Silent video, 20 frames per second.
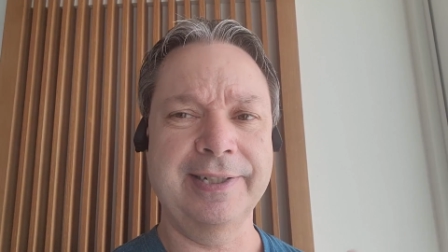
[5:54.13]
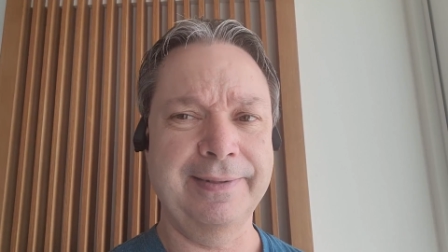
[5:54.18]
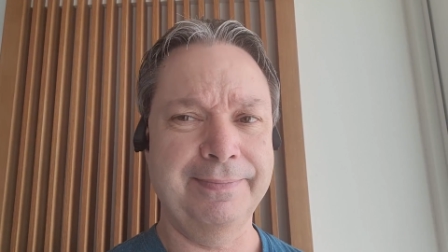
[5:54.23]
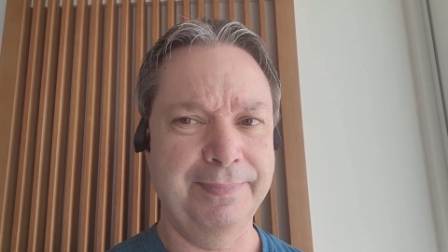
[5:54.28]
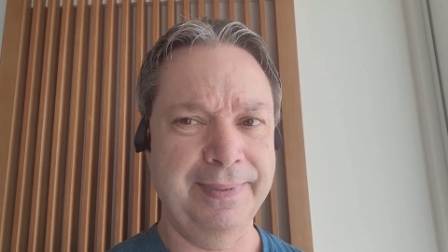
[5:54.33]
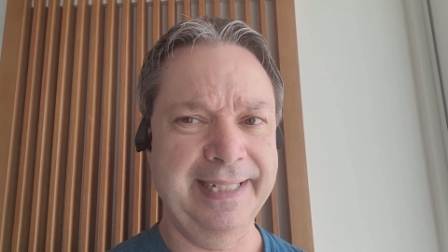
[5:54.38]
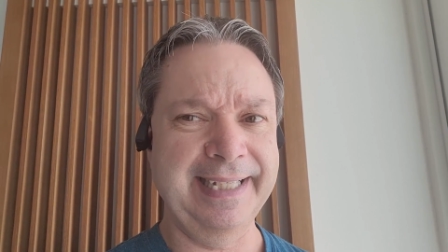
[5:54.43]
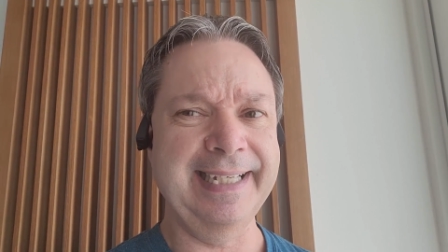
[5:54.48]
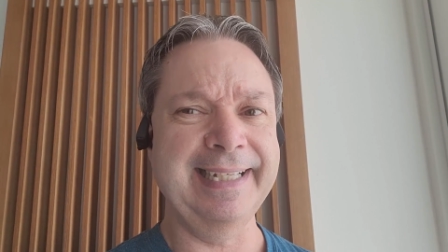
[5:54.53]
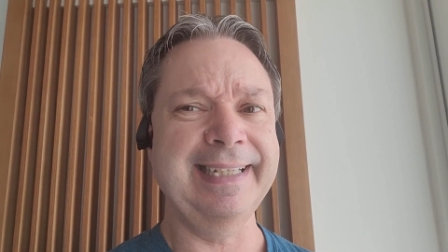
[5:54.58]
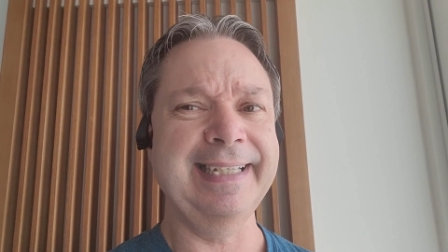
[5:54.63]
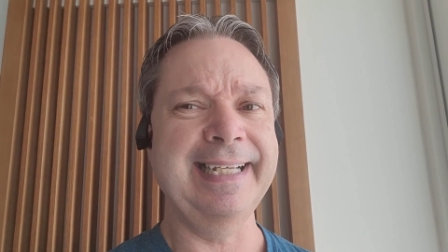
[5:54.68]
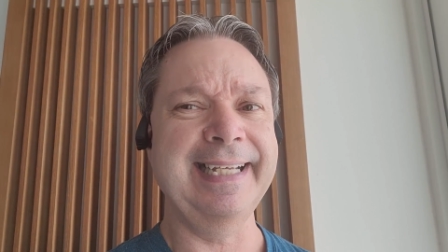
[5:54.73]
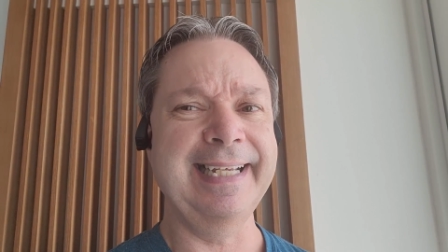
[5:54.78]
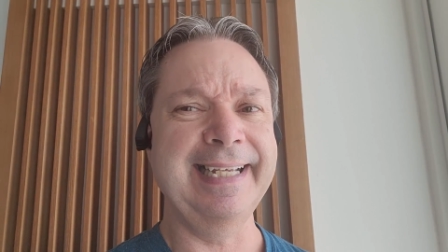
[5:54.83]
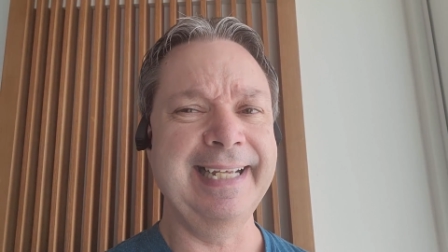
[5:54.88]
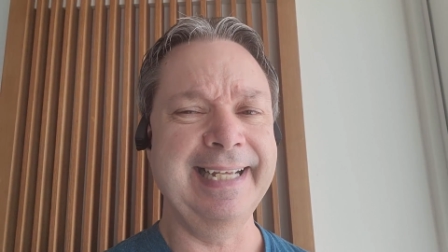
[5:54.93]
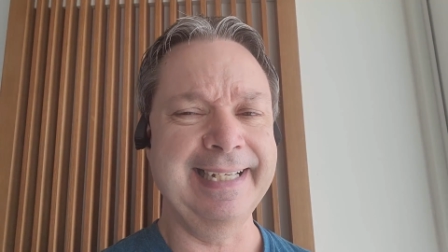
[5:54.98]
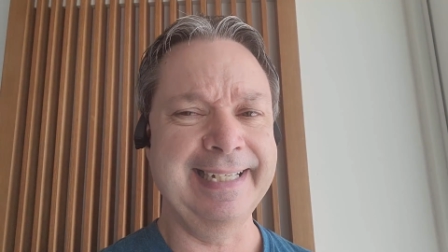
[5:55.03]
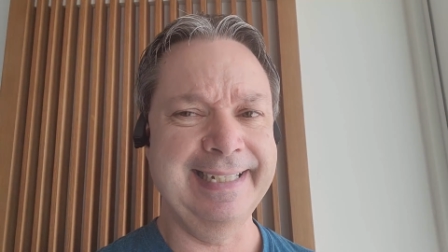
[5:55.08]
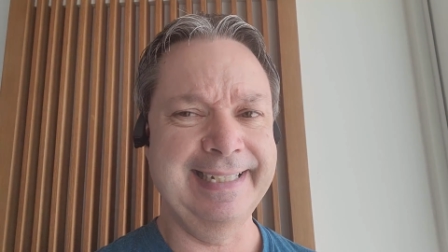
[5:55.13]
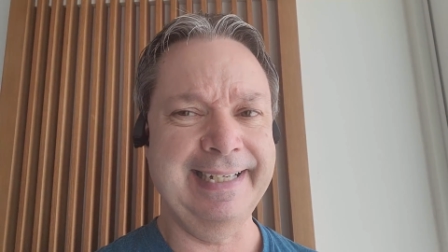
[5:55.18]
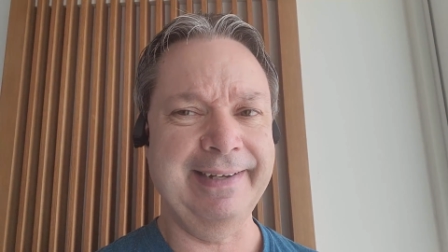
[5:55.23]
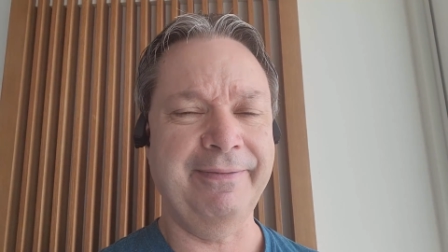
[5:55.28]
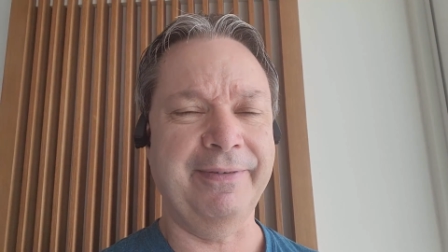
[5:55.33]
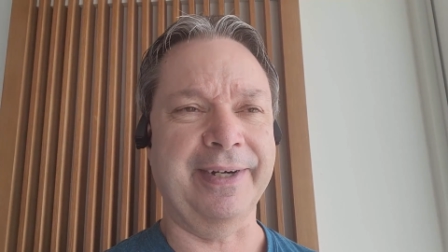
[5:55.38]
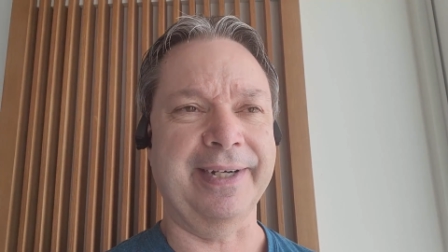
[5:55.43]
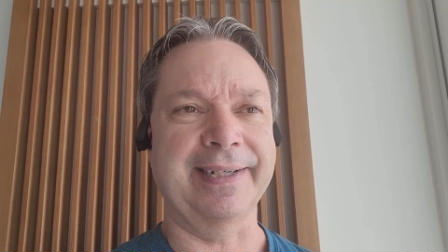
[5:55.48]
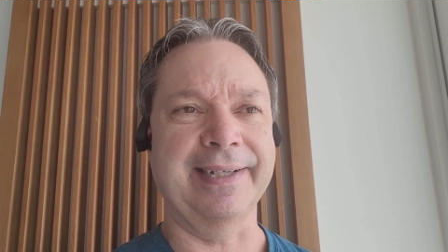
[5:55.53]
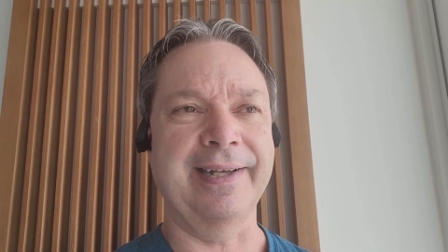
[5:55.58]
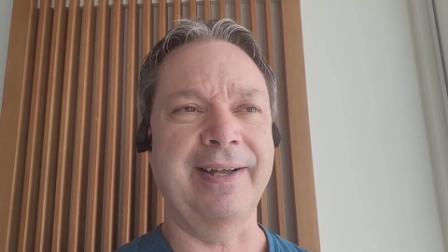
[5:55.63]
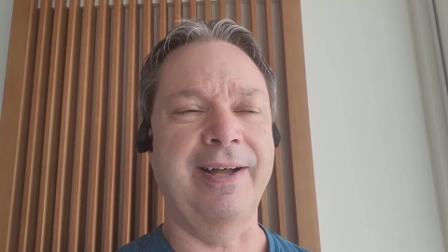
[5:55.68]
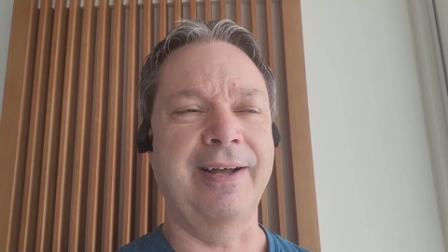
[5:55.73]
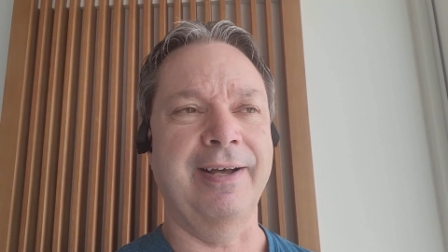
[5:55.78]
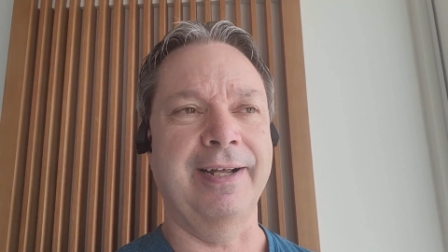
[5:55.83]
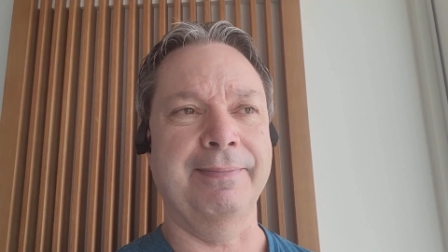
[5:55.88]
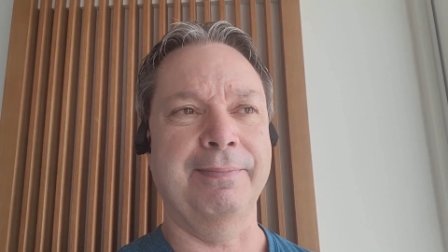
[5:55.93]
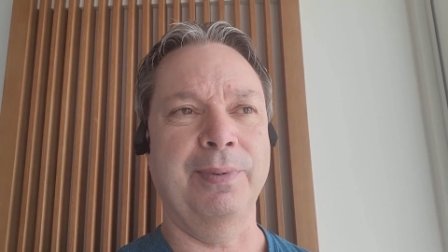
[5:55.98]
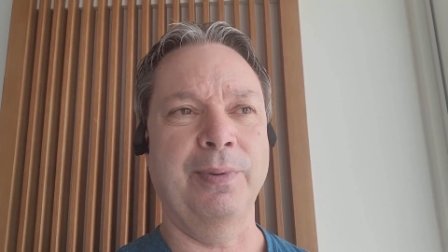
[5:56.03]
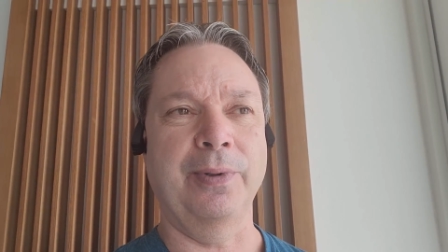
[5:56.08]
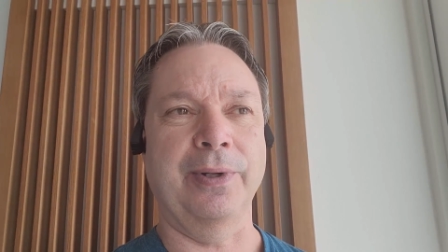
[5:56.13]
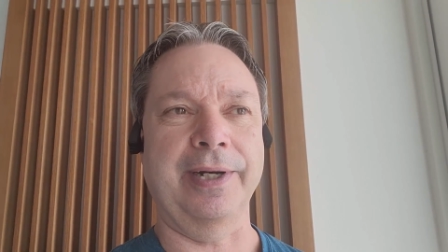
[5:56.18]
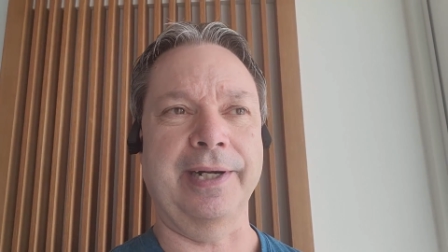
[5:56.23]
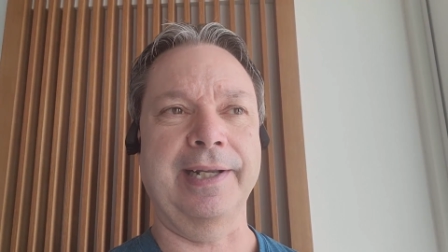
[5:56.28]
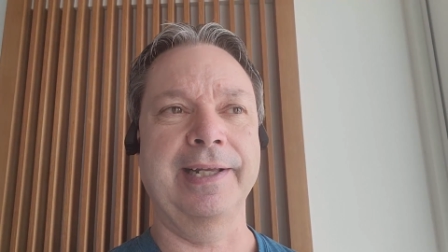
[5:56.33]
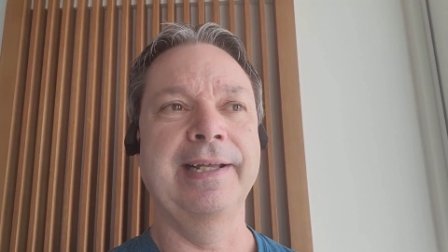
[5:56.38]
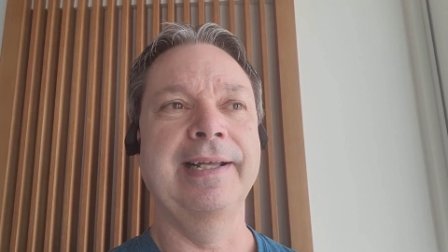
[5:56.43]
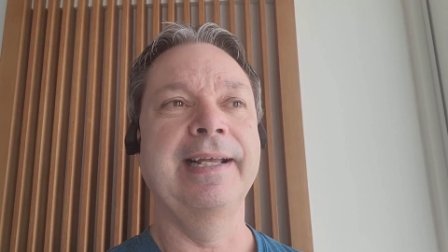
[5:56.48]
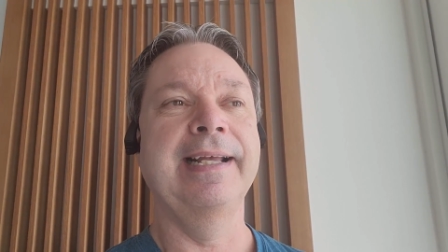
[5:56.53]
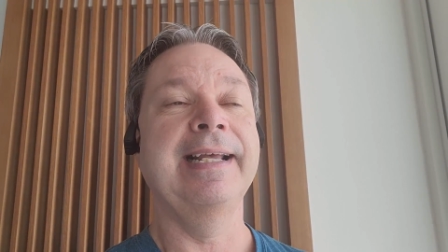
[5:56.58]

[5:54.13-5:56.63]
are completely different on board,